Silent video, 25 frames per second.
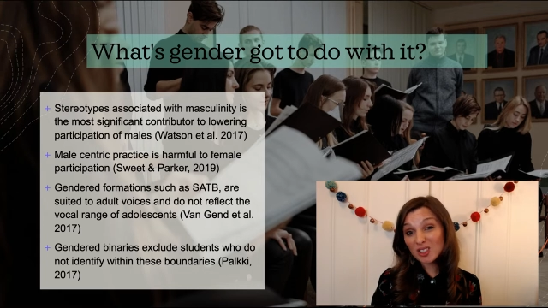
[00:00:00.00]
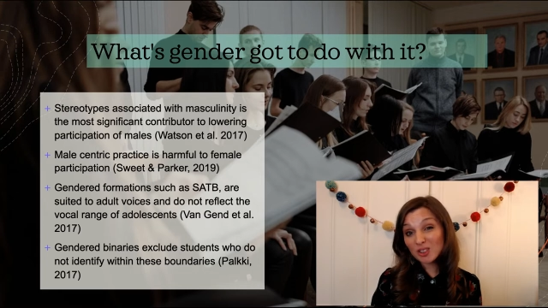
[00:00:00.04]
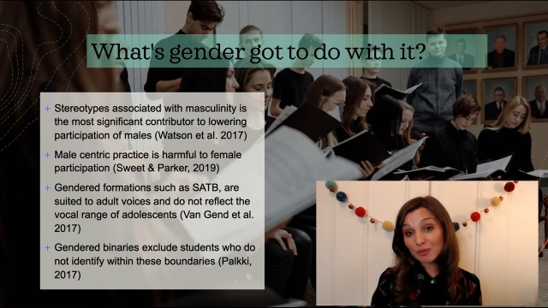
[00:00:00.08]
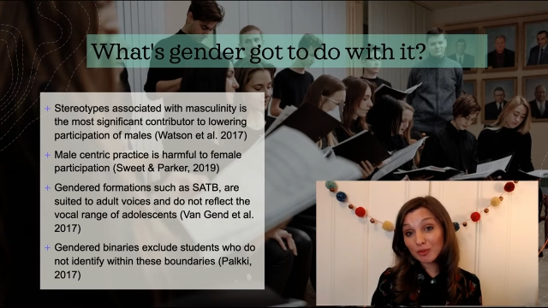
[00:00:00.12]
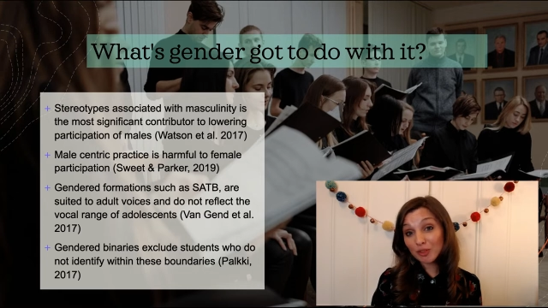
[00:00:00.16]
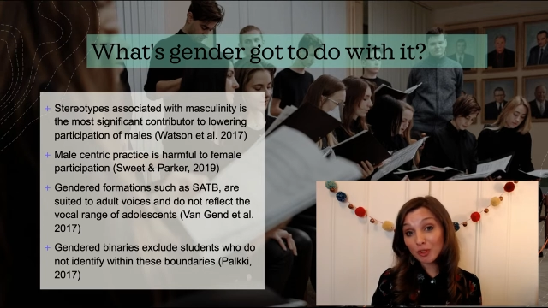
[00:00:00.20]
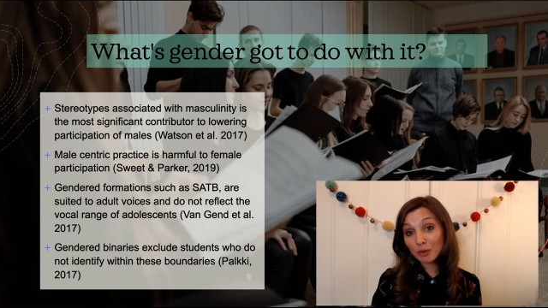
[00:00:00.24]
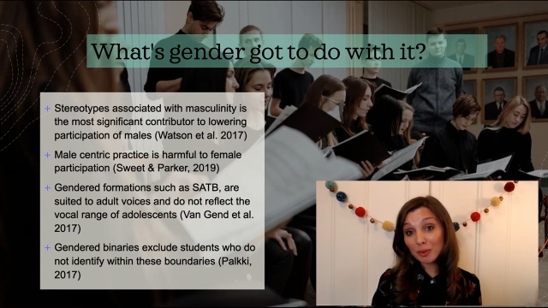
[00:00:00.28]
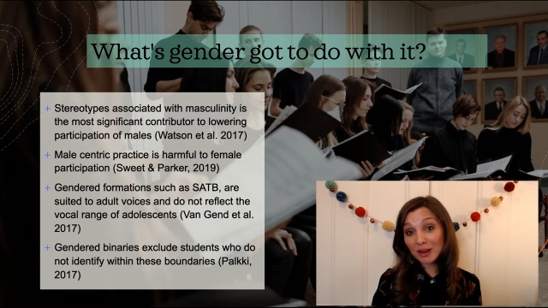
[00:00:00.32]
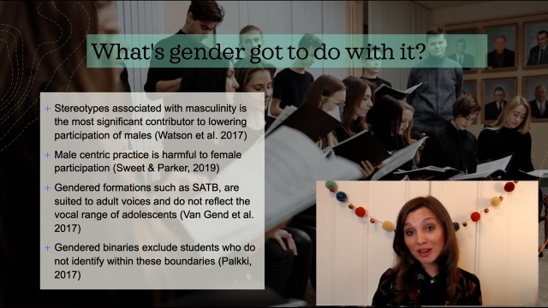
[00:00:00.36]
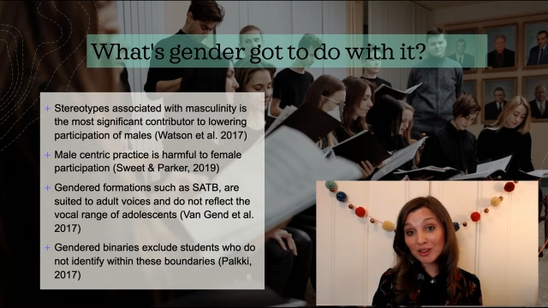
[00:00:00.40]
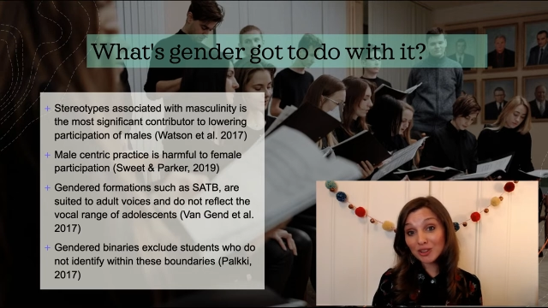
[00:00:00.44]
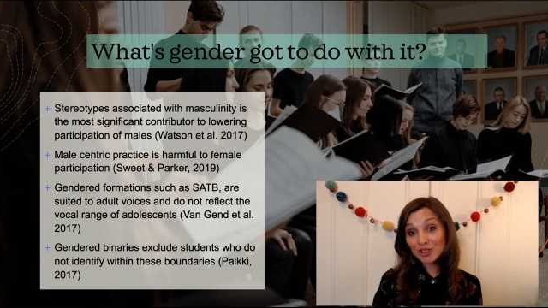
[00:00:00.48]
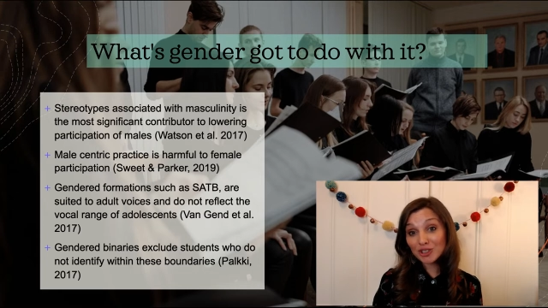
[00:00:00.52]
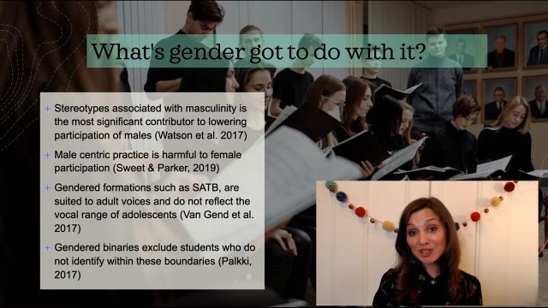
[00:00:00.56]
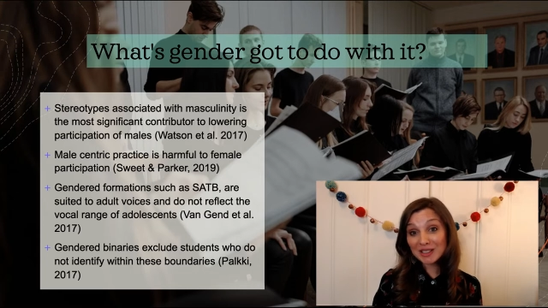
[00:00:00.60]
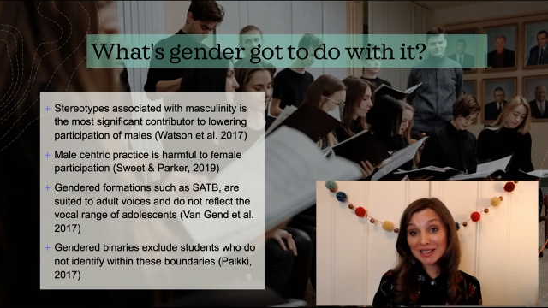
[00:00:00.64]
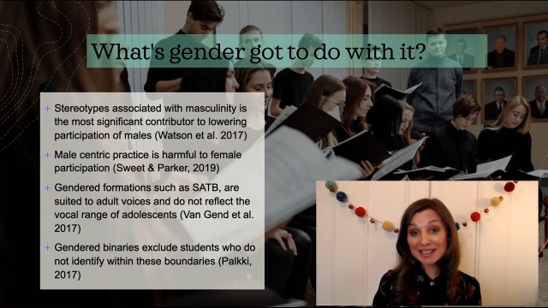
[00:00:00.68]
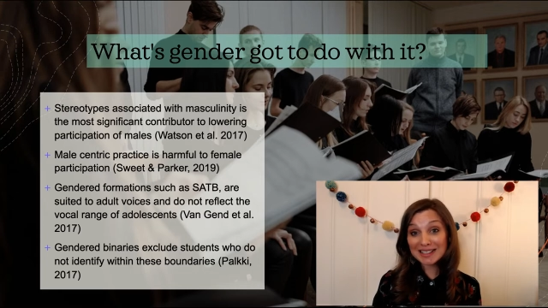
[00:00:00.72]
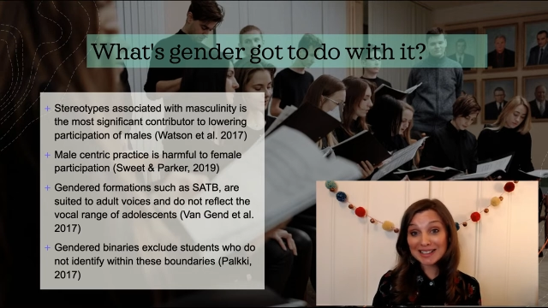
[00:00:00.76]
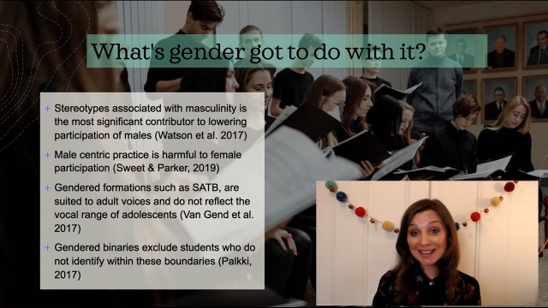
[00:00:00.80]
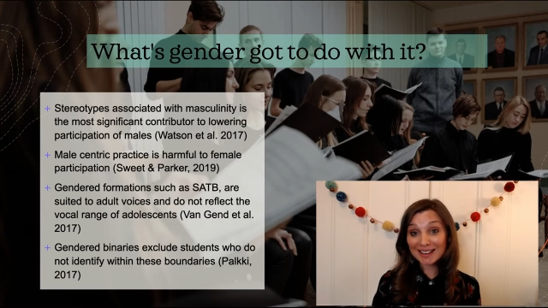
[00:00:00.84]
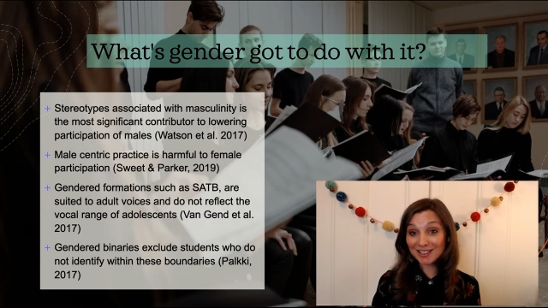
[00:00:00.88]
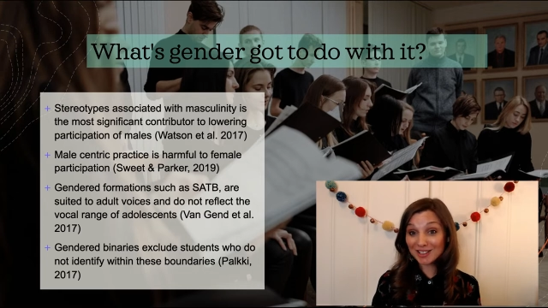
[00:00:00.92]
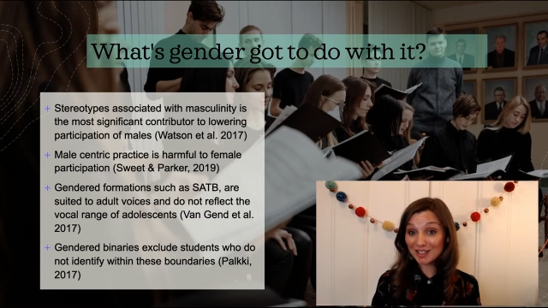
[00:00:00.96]
Formations
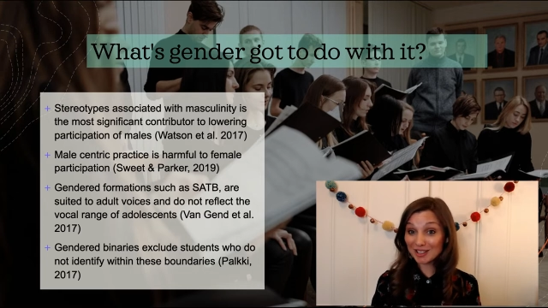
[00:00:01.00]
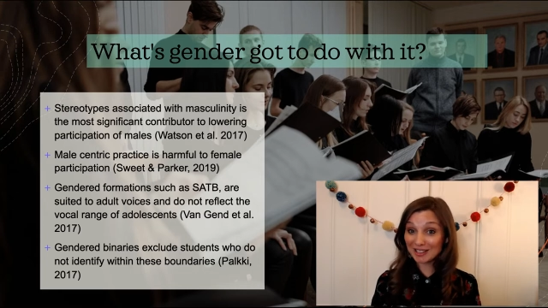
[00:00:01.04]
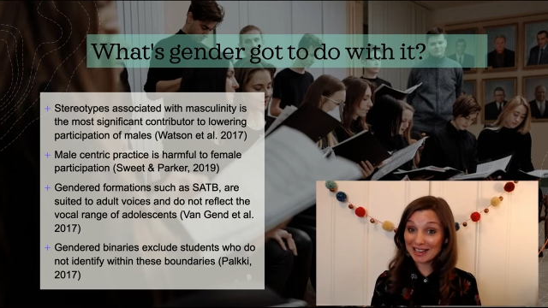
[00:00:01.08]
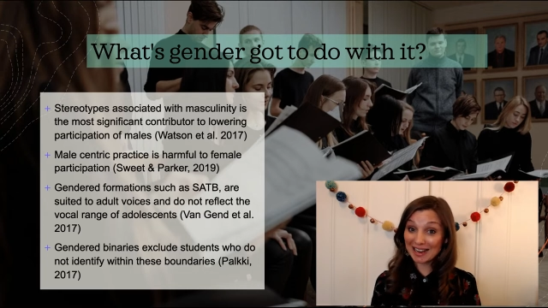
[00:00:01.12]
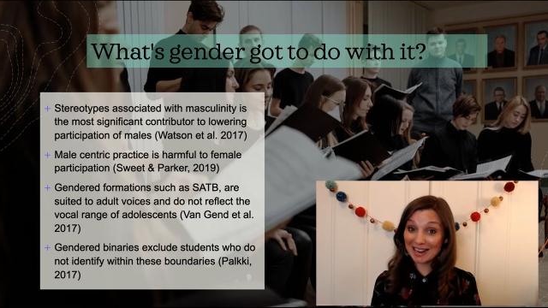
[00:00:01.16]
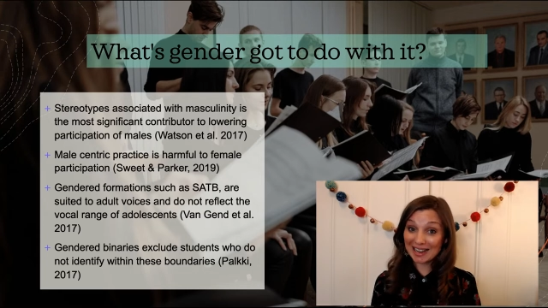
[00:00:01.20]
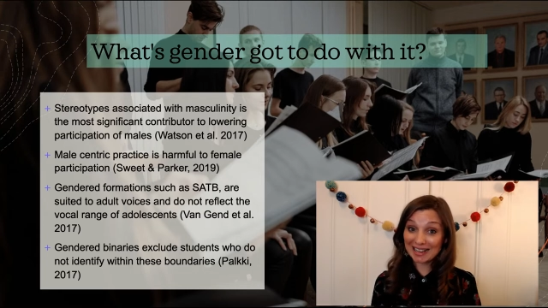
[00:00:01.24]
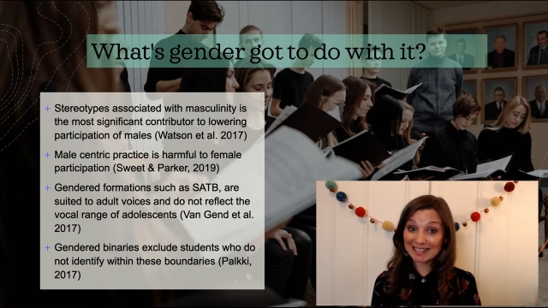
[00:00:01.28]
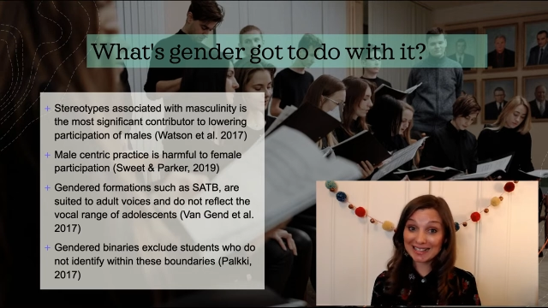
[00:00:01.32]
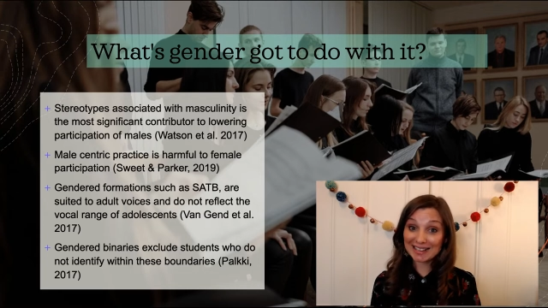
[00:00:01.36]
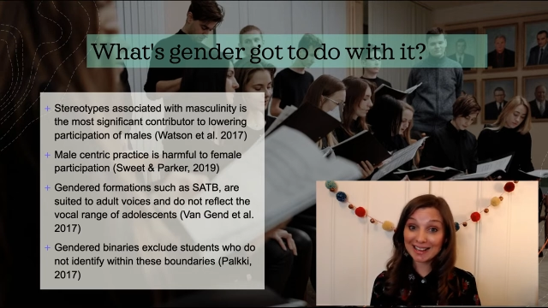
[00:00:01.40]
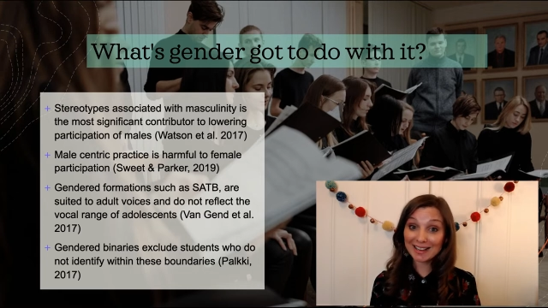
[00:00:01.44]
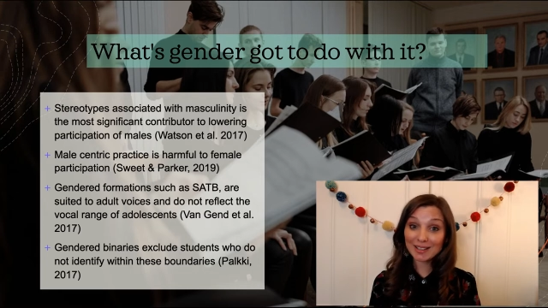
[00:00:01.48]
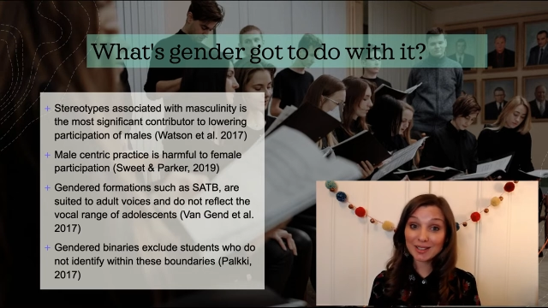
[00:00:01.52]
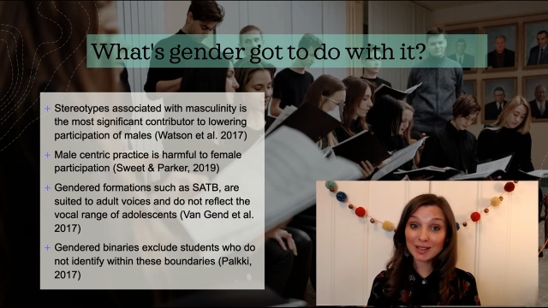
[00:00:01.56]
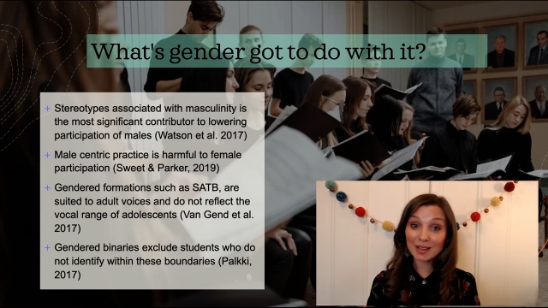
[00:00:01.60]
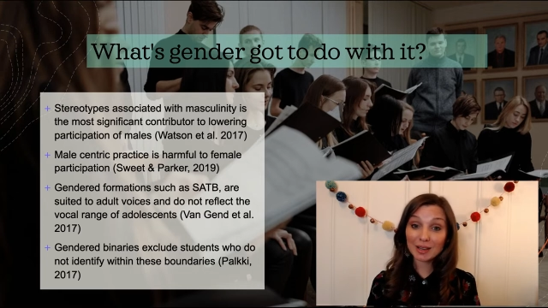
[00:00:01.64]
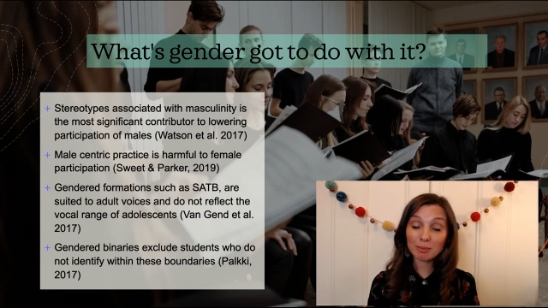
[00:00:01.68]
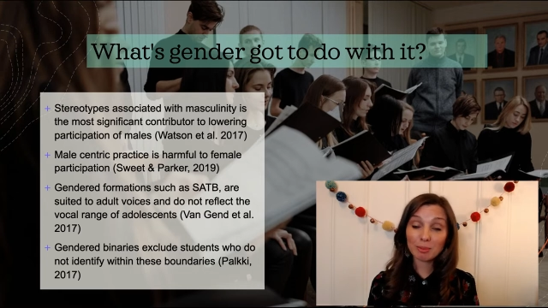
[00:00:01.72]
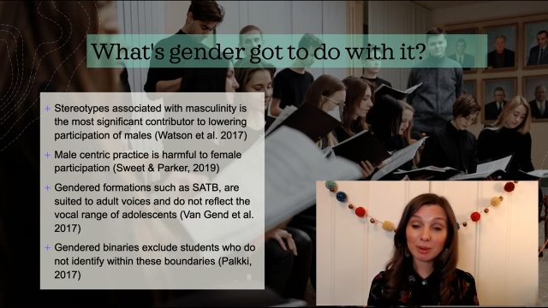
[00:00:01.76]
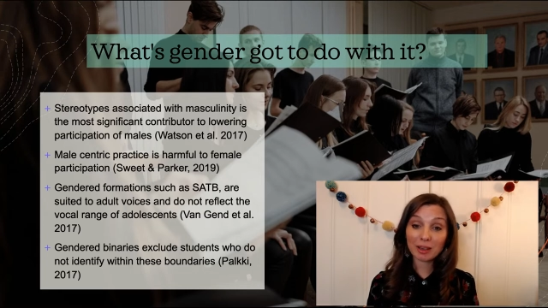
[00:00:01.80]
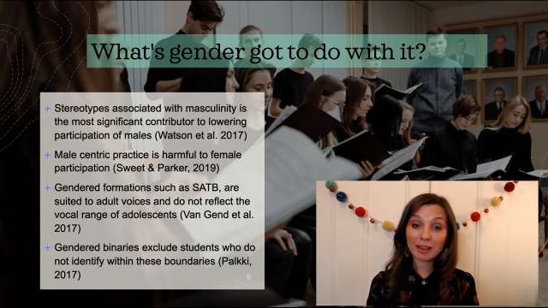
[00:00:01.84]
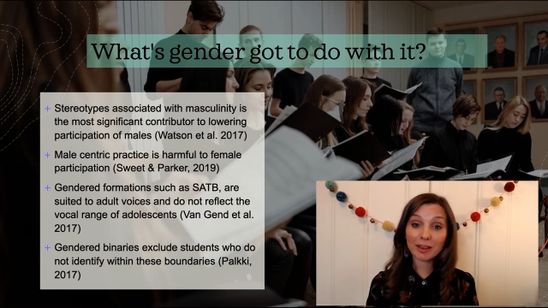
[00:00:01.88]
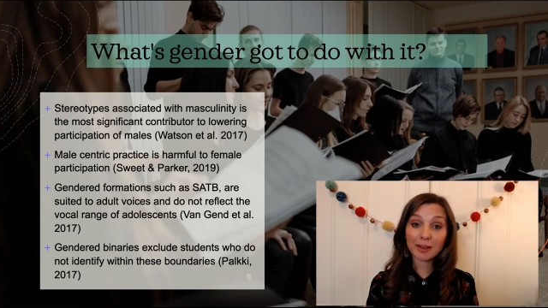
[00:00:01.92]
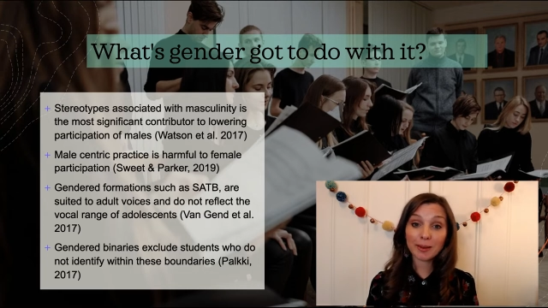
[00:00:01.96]
such as
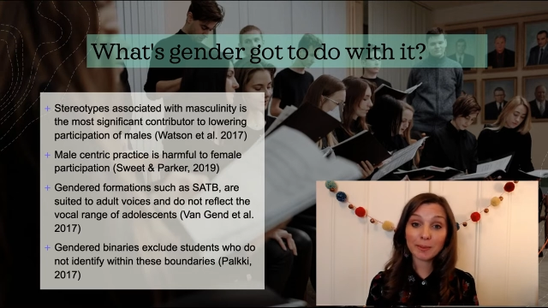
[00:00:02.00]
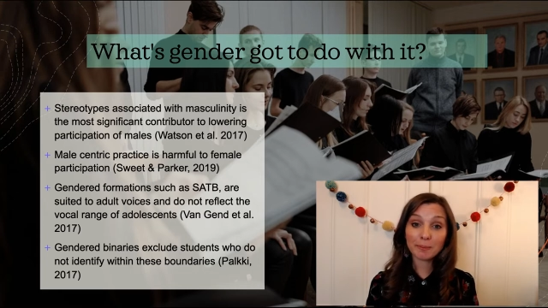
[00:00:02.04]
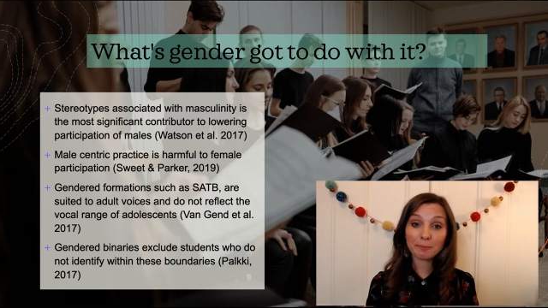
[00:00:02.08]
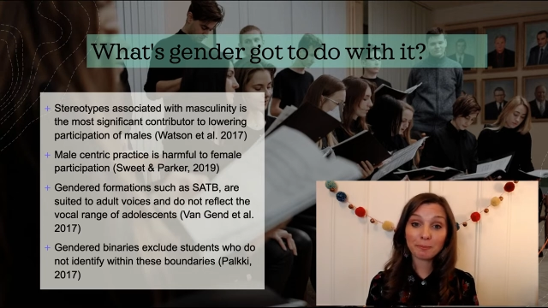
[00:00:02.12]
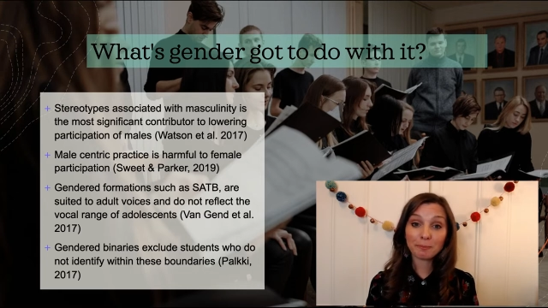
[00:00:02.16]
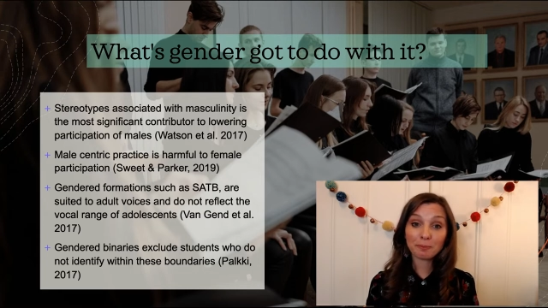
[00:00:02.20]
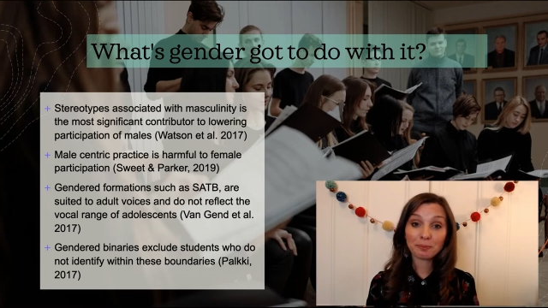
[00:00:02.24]
SATB